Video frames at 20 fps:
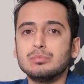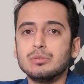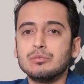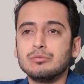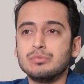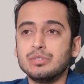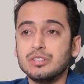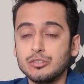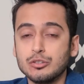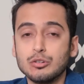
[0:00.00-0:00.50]

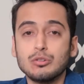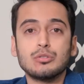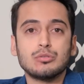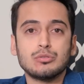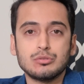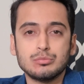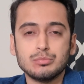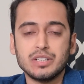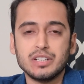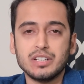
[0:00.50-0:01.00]
with your
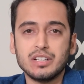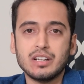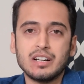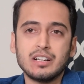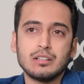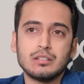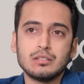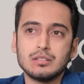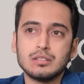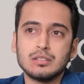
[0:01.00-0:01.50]
own money,
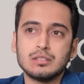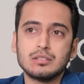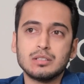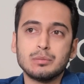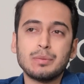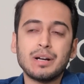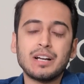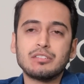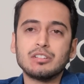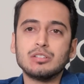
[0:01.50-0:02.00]
and the
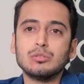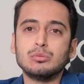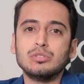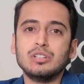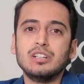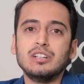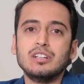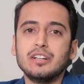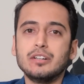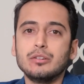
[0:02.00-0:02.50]
bank will
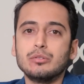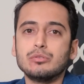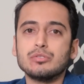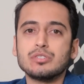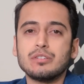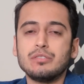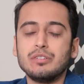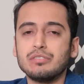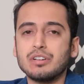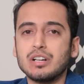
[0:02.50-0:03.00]
only lend you to
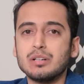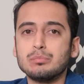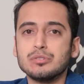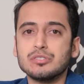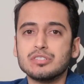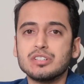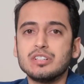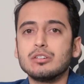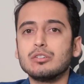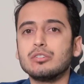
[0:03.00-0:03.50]

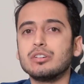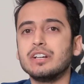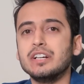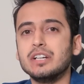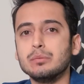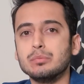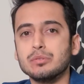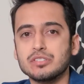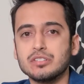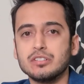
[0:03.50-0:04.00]
75% or
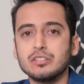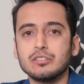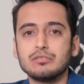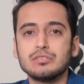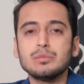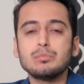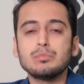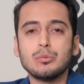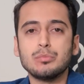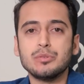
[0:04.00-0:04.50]
80% of
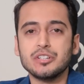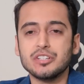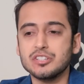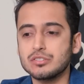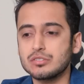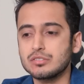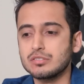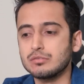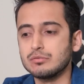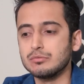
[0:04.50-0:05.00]
the
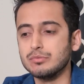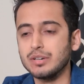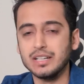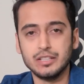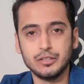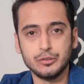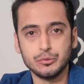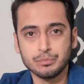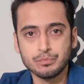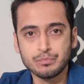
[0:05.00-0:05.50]
property's
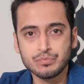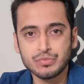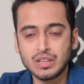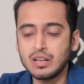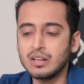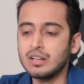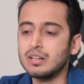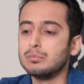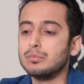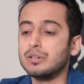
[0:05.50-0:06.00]
value.
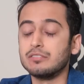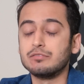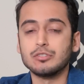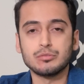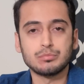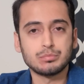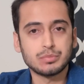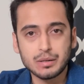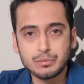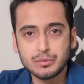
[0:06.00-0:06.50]
But
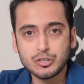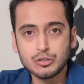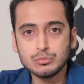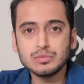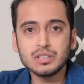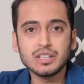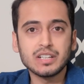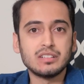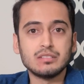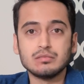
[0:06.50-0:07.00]
for primary
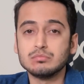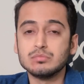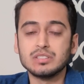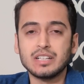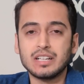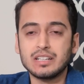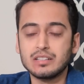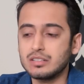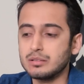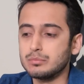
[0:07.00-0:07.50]
home, again,
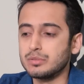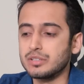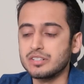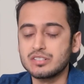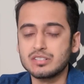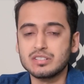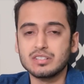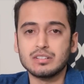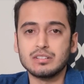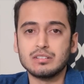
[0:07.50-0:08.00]
that number
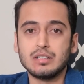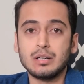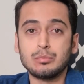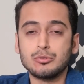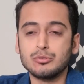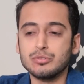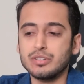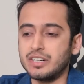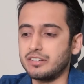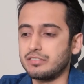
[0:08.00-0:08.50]
is
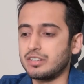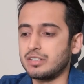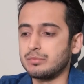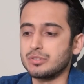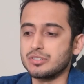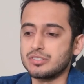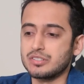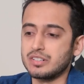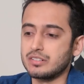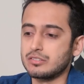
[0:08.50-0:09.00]
up to
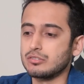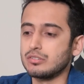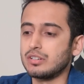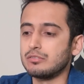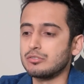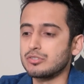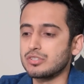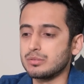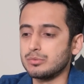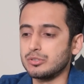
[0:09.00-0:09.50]
95%. So I
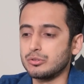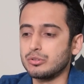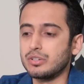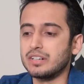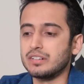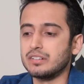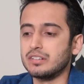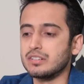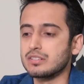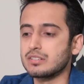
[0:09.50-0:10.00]
was able to
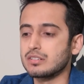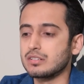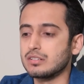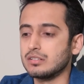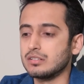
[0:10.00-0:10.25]
get this